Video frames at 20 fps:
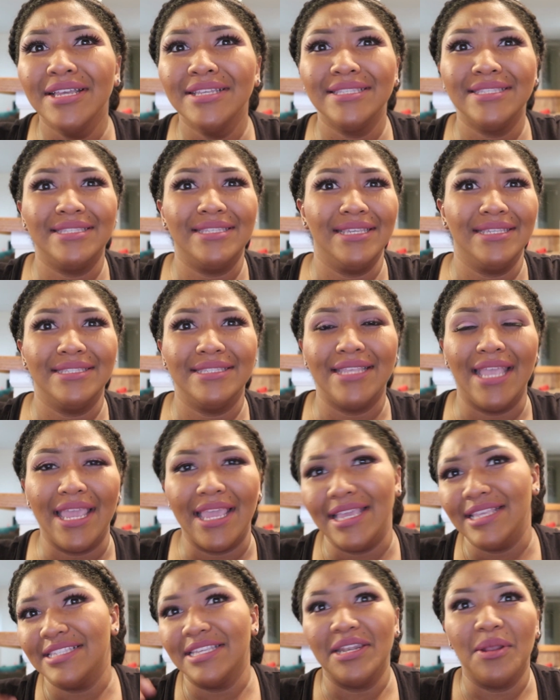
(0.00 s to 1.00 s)
6
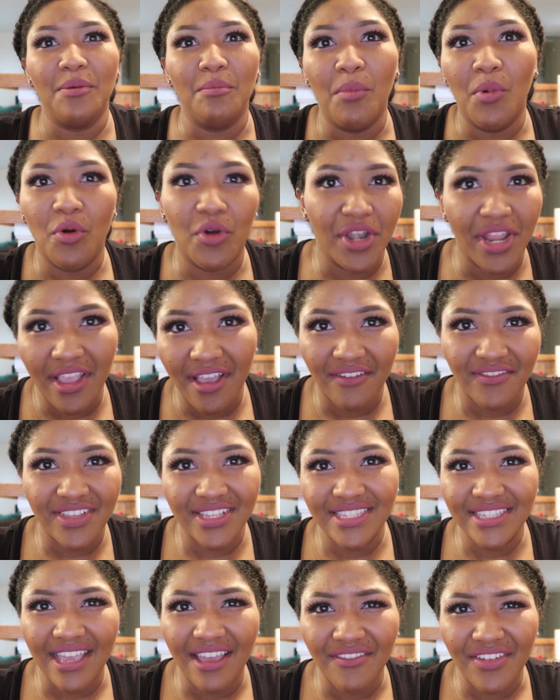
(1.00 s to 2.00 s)
days in the morning of the
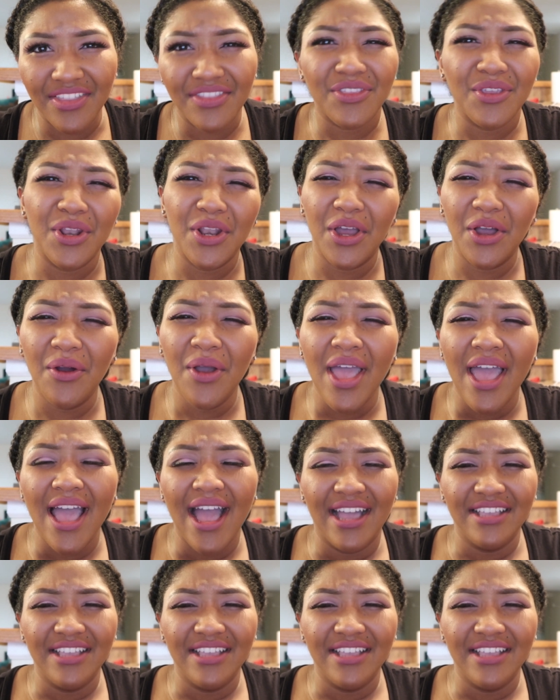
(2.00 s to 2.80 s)
7th,